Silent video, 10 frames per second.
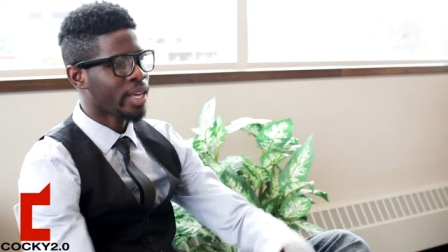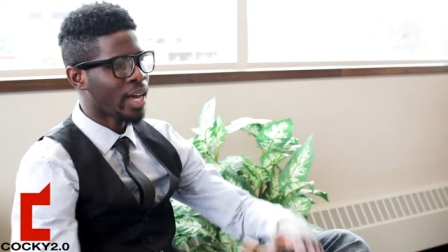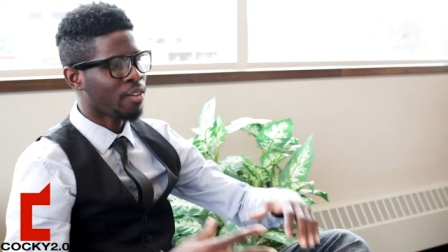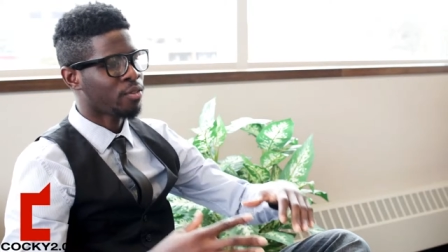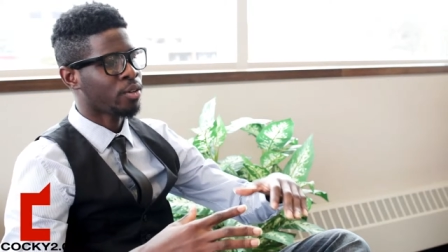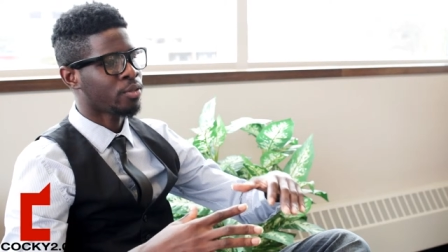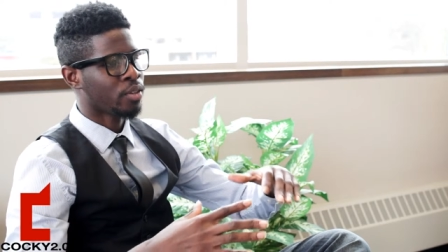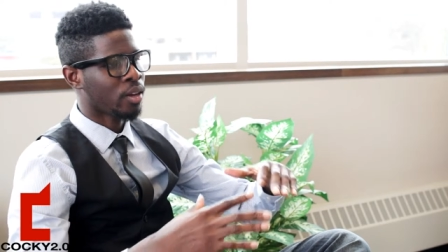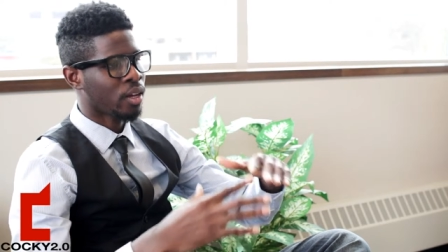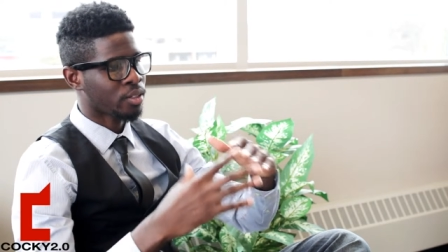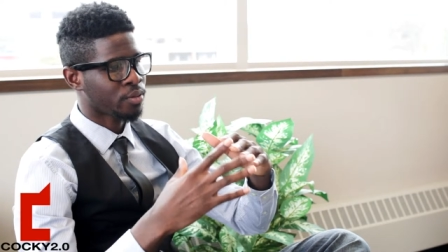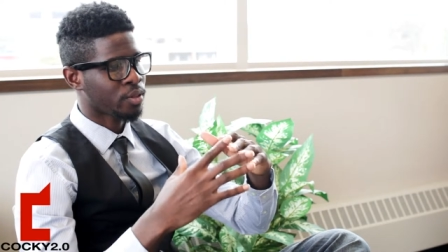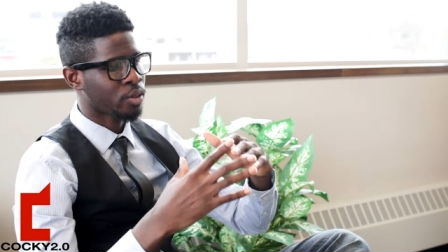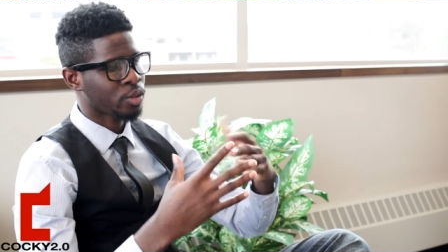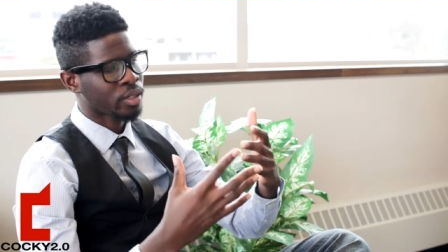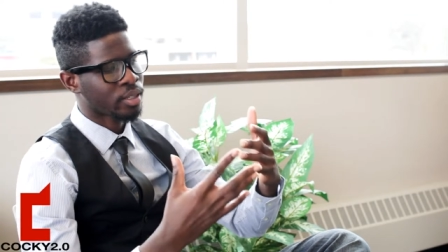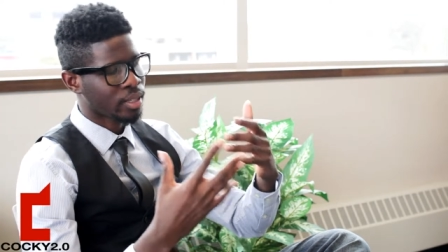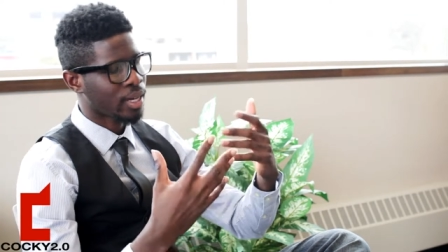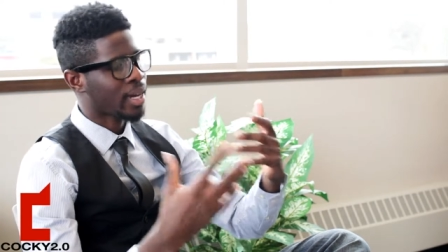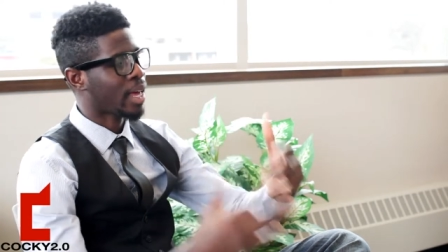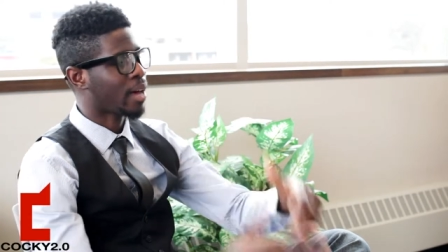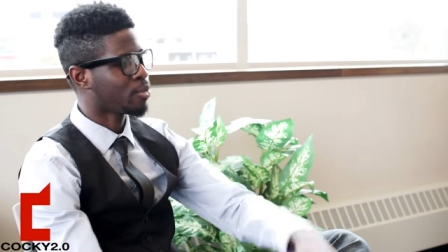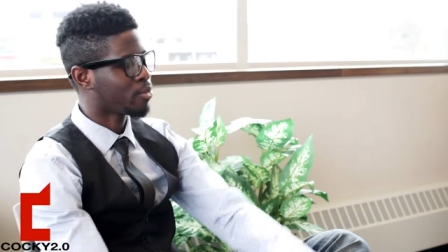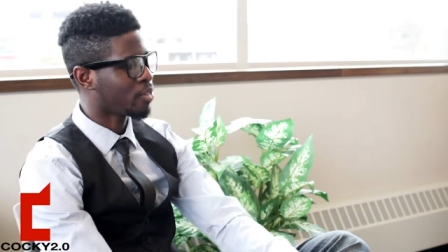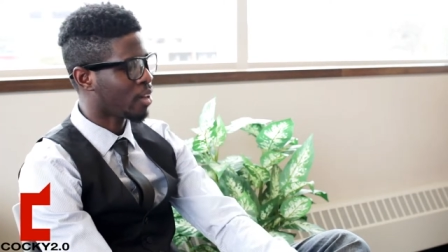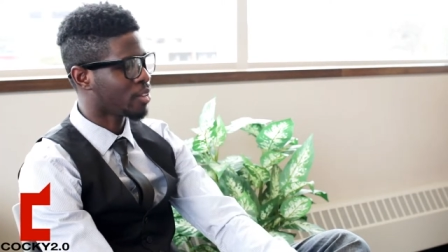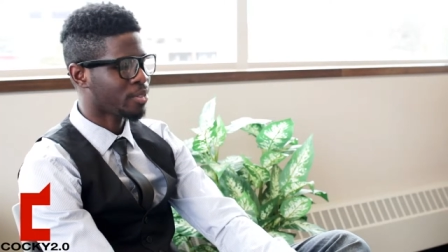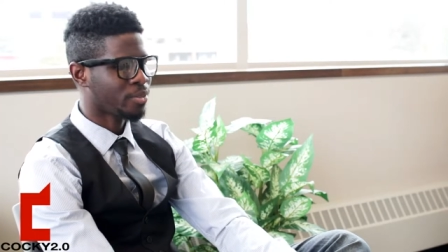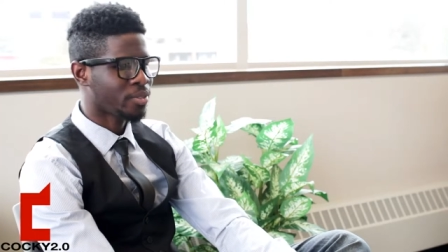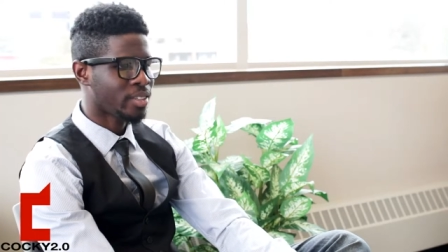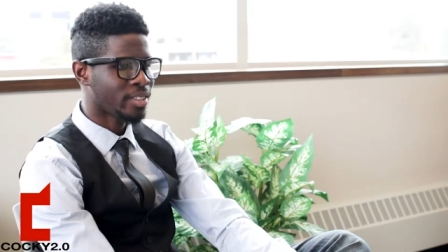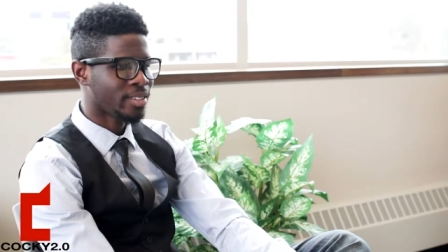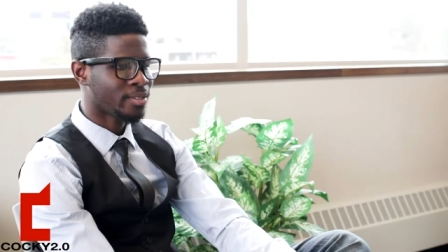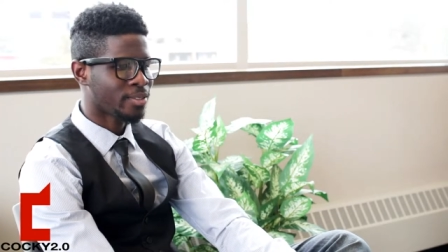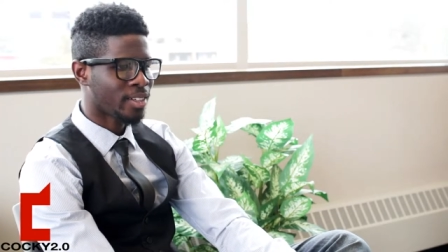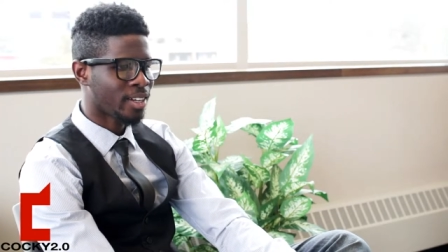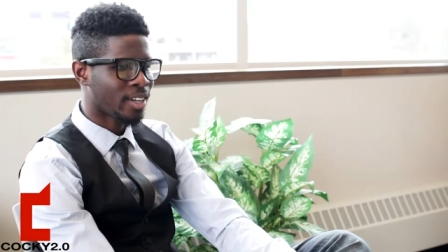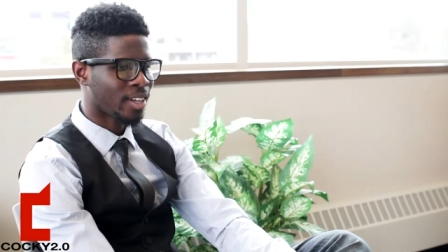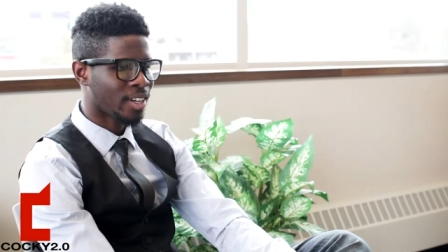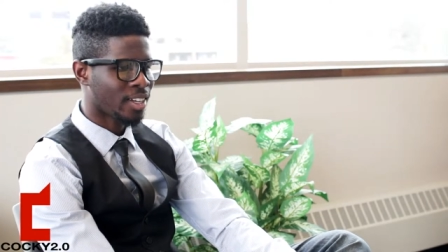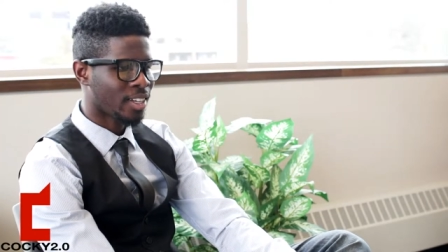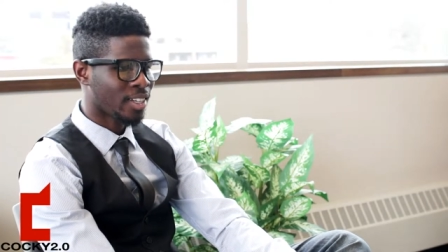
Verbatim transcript: we have a philosophy, or should I say, I have a philosophy of uh,